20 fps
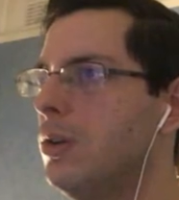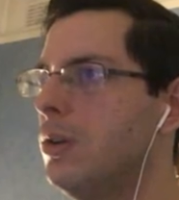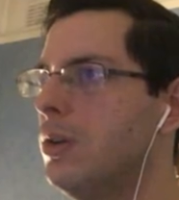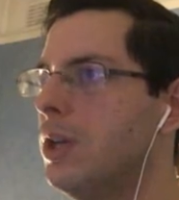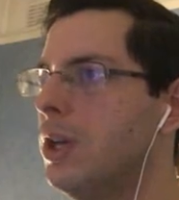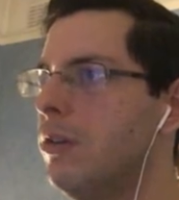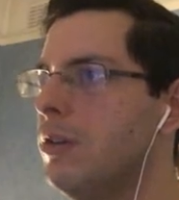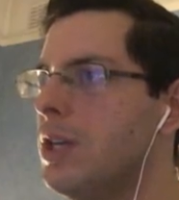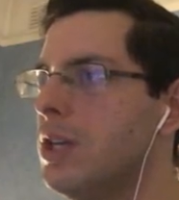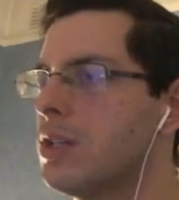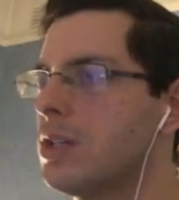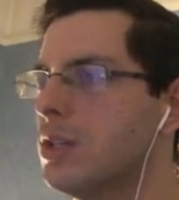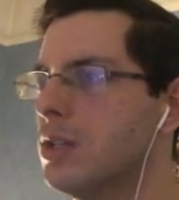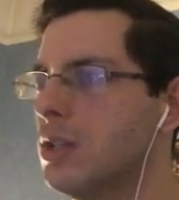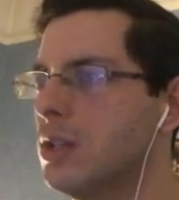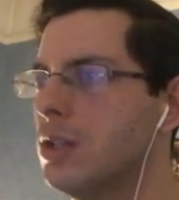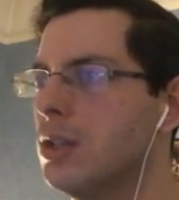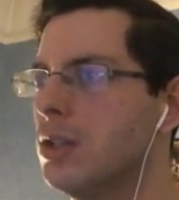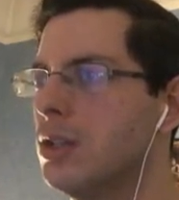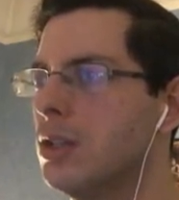There he is.
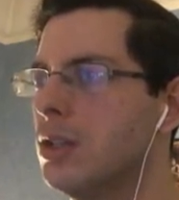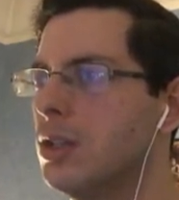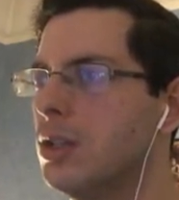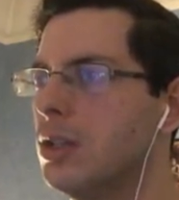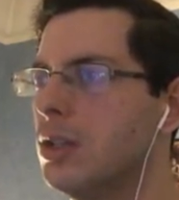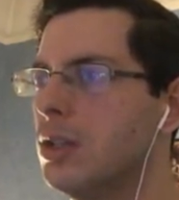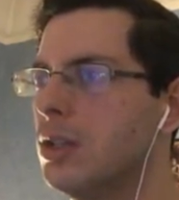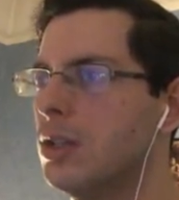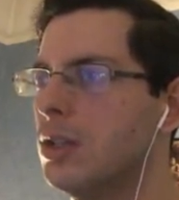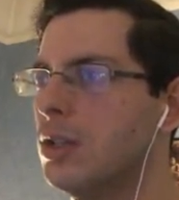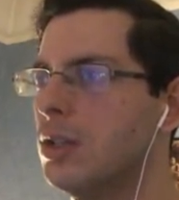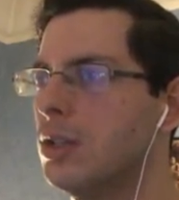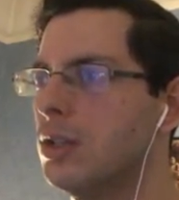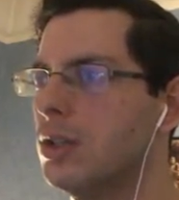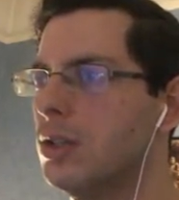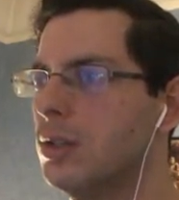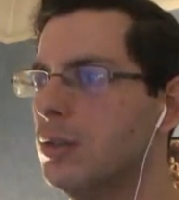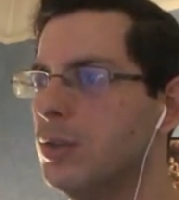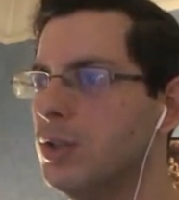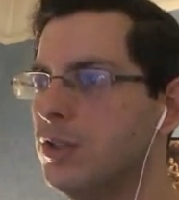
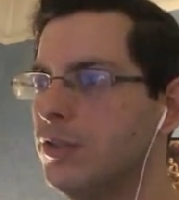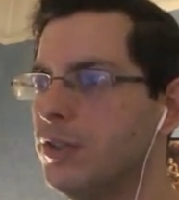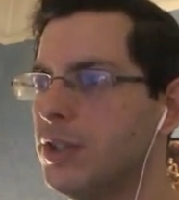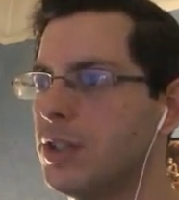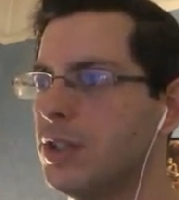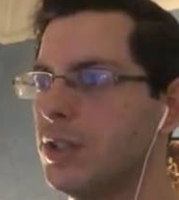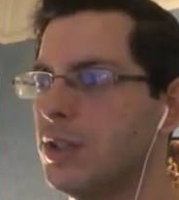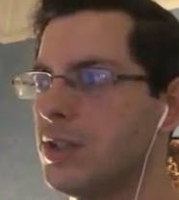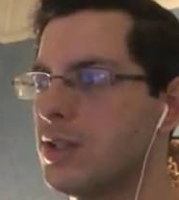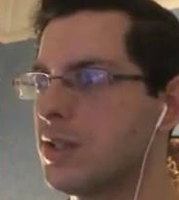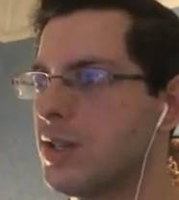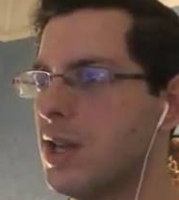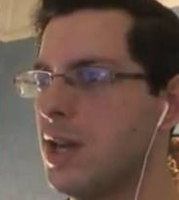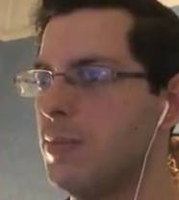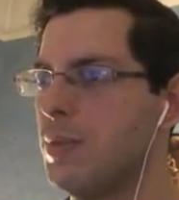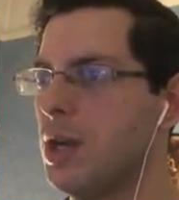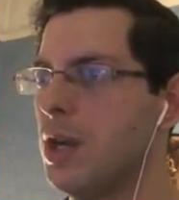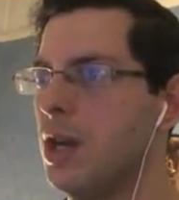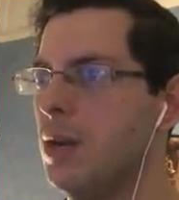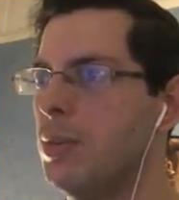I wonder if I can
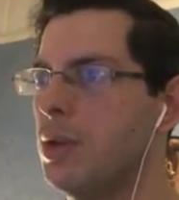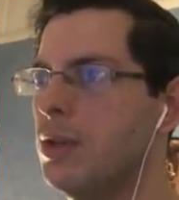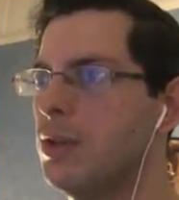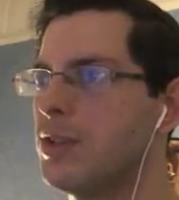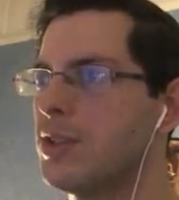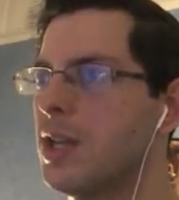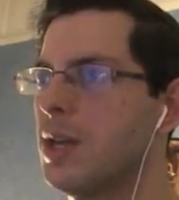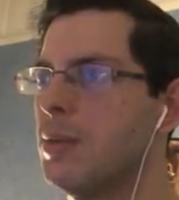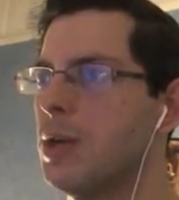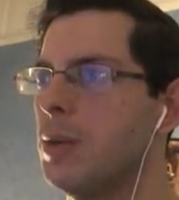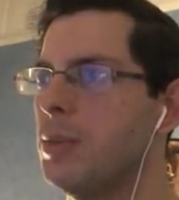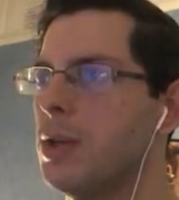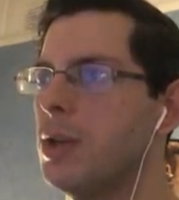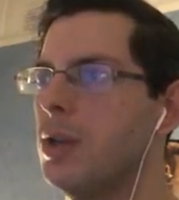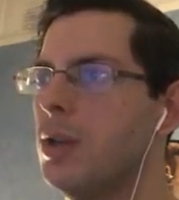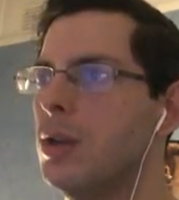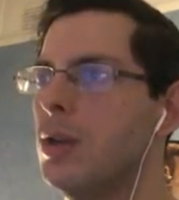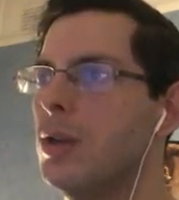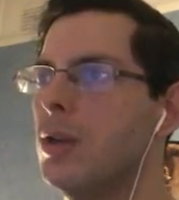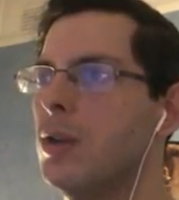stab up. Stab up.
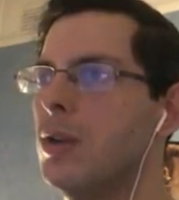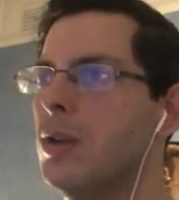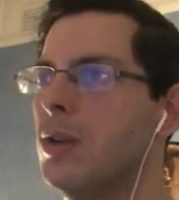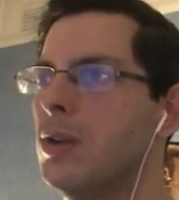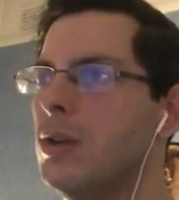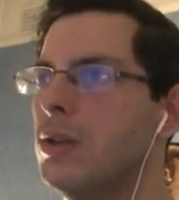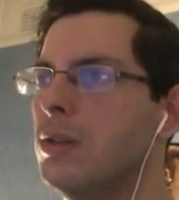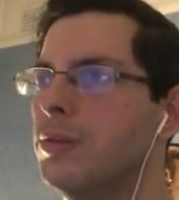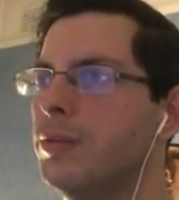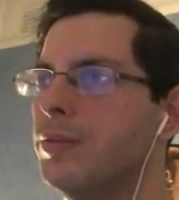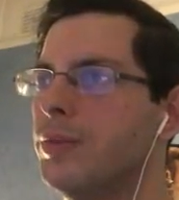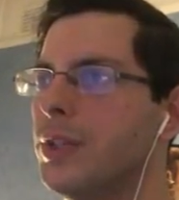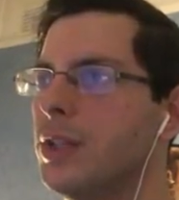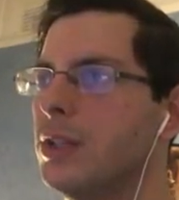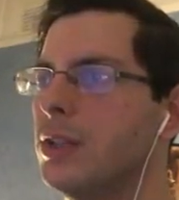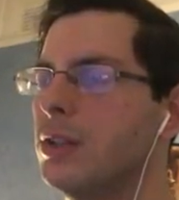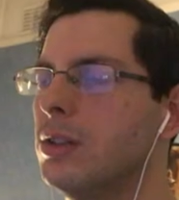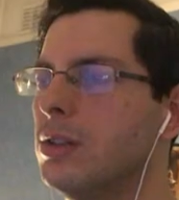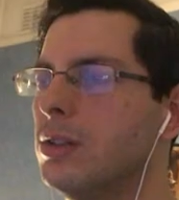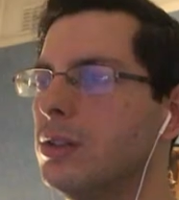
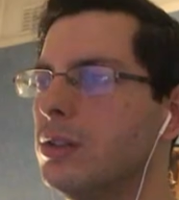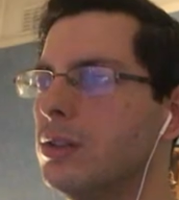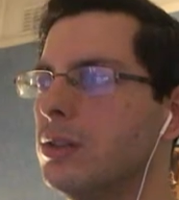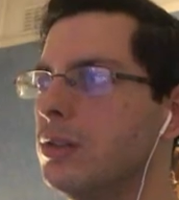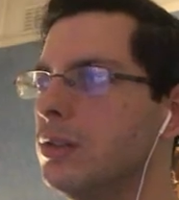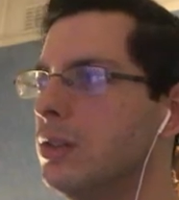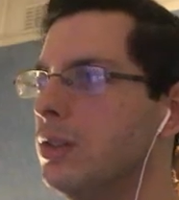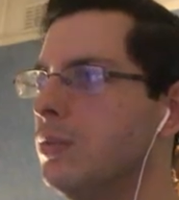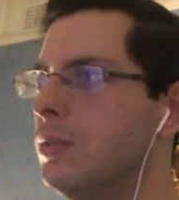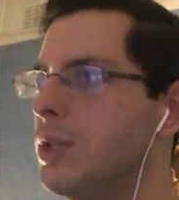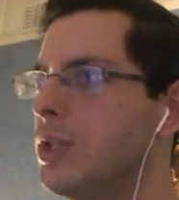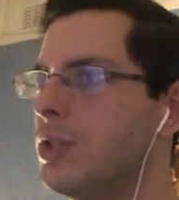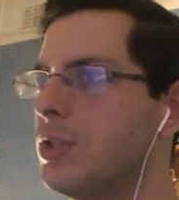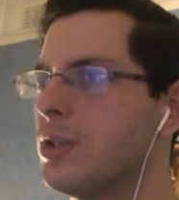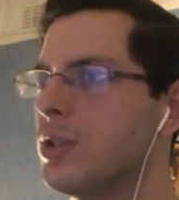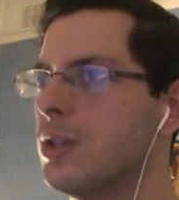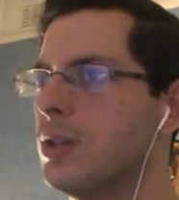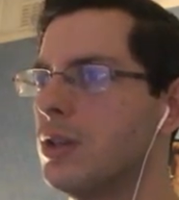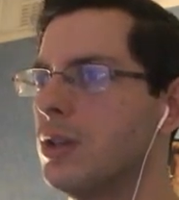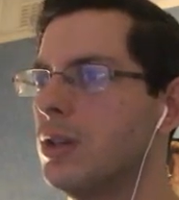Yeah.
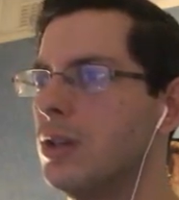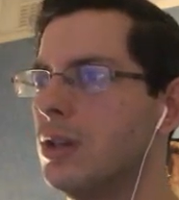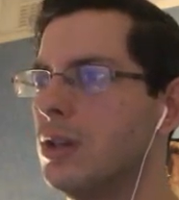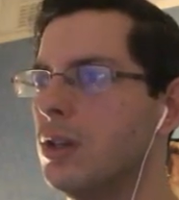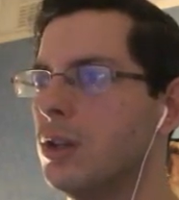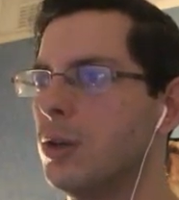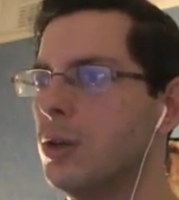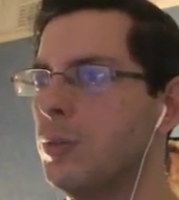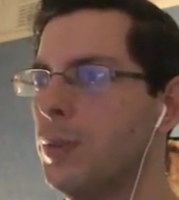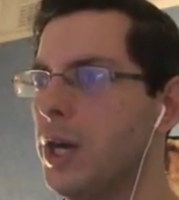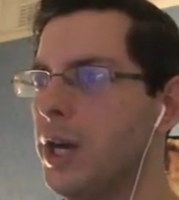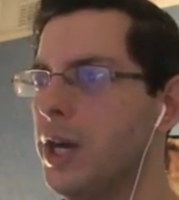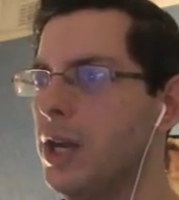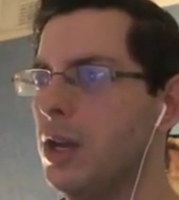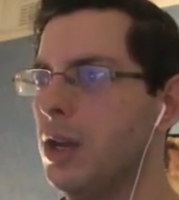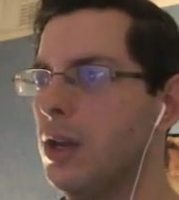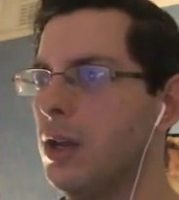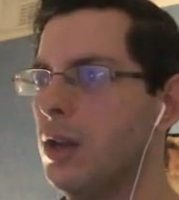Ambitious. Goodbye.